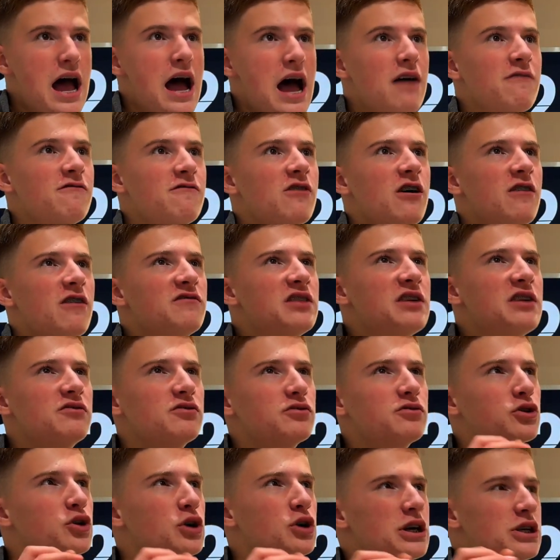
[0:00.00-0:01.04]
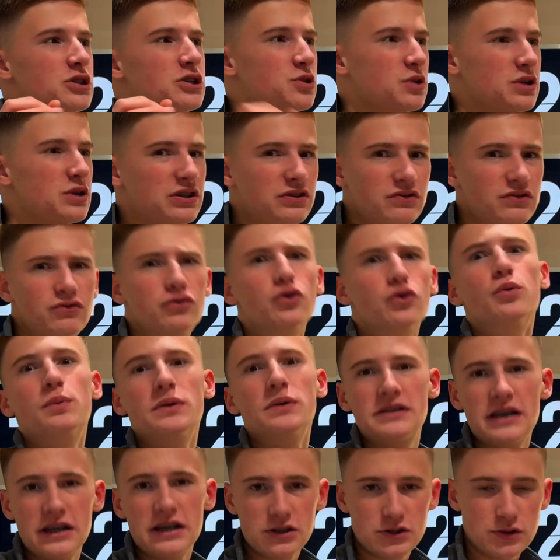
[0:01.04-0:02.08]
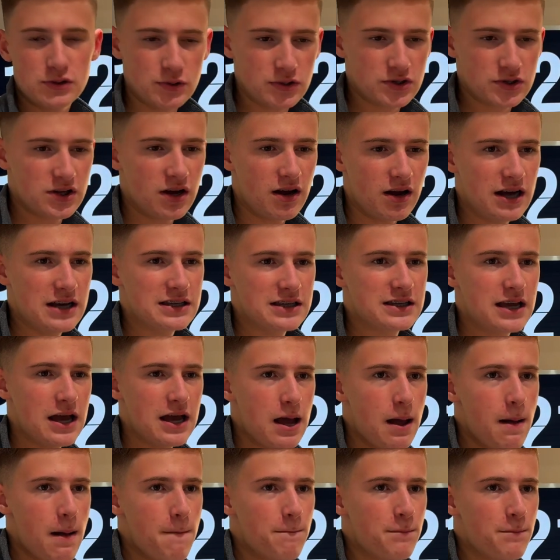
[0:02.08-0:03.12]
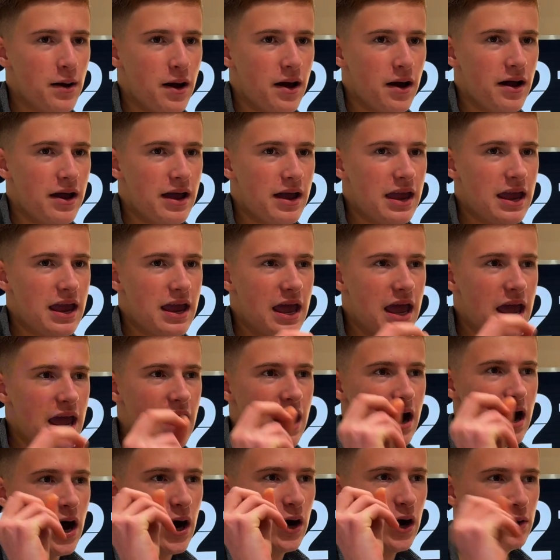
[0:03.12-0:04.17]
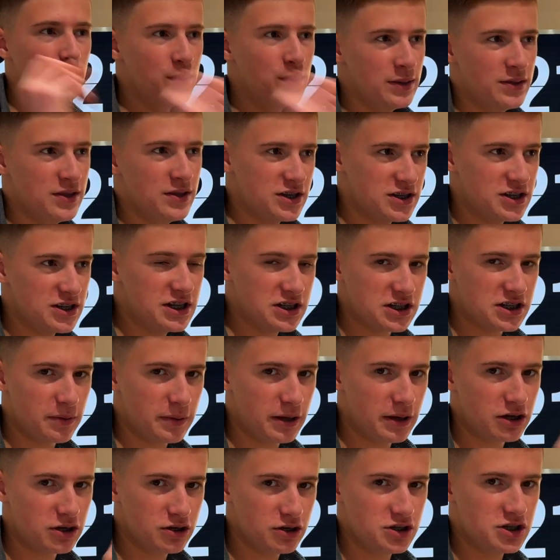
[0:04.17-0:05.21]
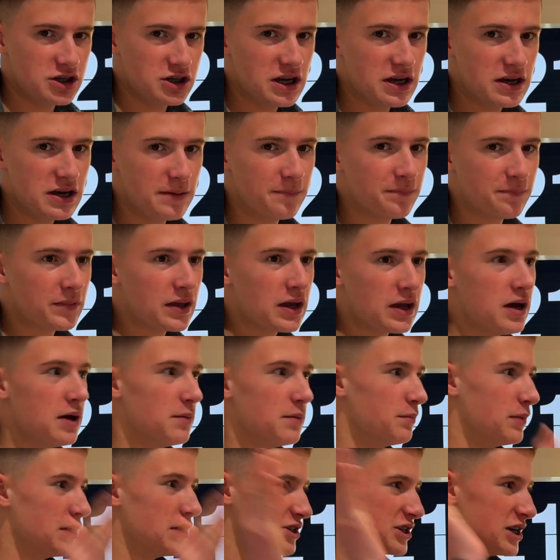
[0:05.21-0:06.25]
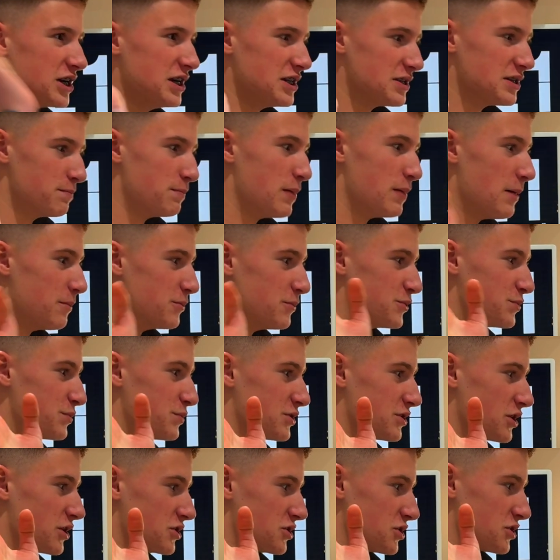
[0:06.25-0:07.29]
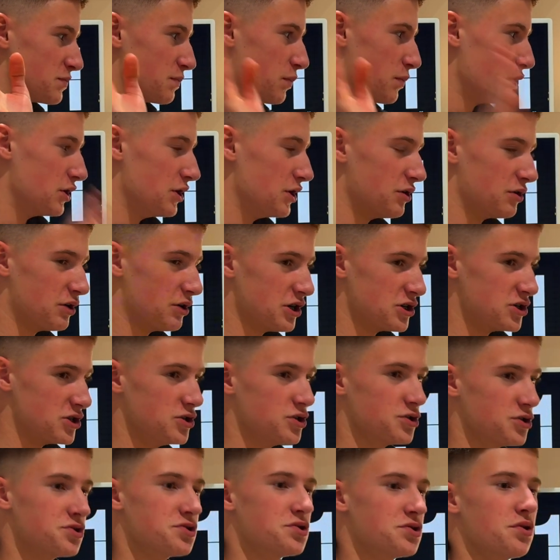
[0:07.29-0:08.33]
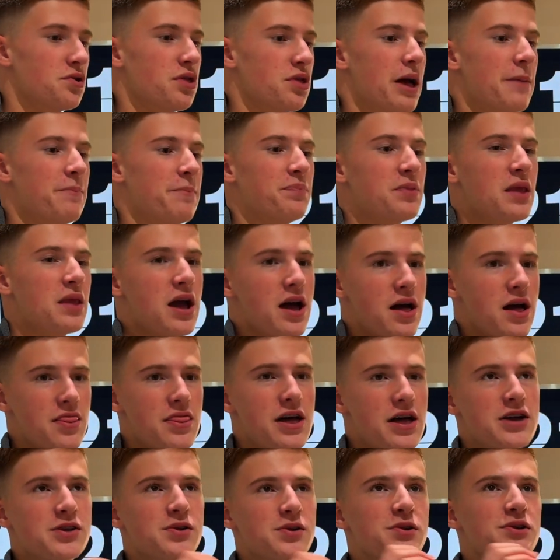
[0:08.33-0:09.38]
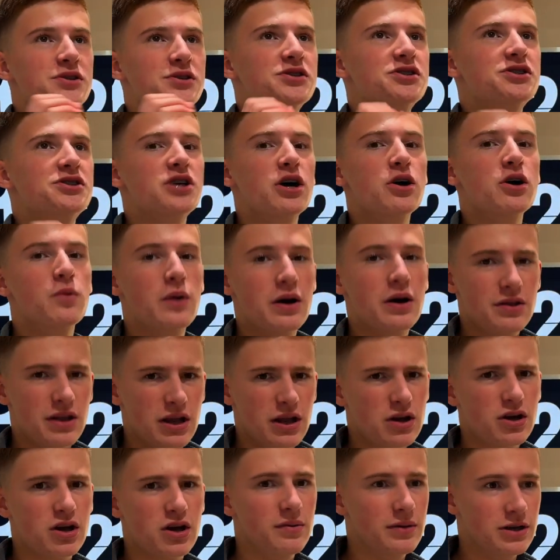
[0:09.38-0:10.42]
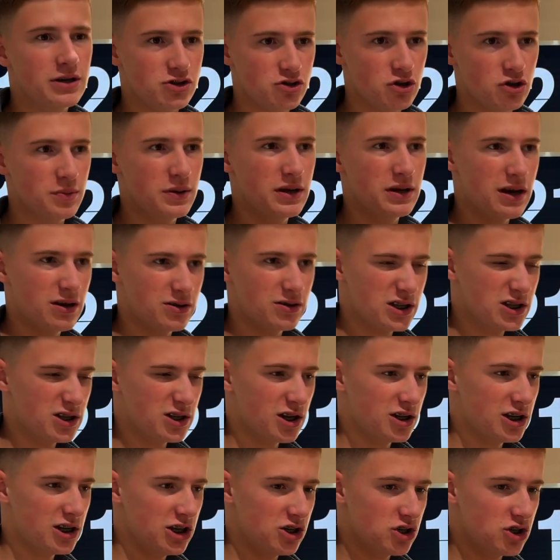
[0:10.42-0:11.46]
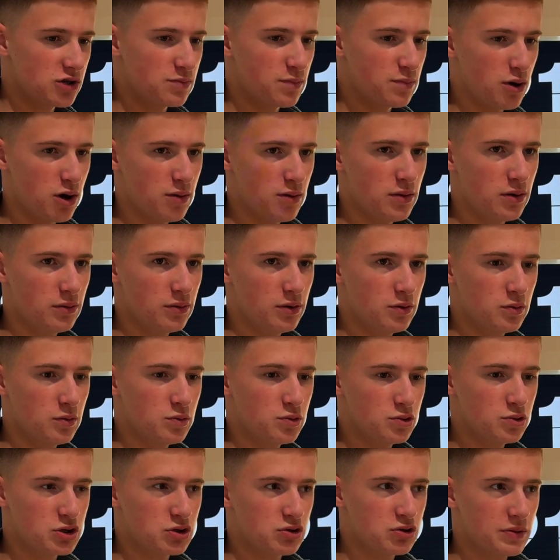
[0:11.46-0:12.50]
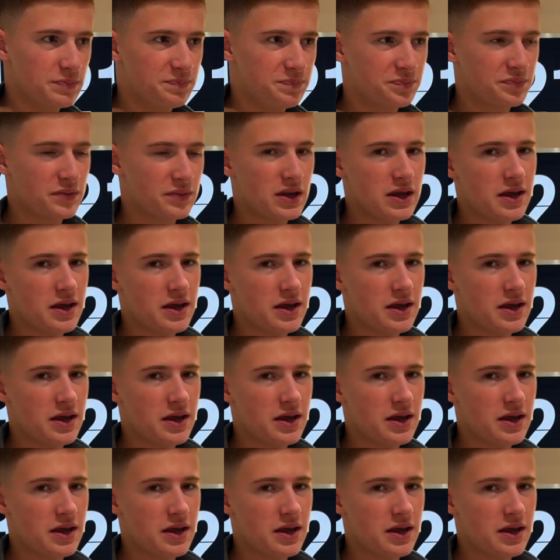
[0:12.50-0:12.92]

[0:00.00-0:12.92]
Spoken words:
I've never got it to its full potential size, but I'm hoping this year's going to be a good year. My chilies and peppers, which I just potted on as you just saw them, they're doing so well. They're looking a bit droopy now since I did just pot them on and water them.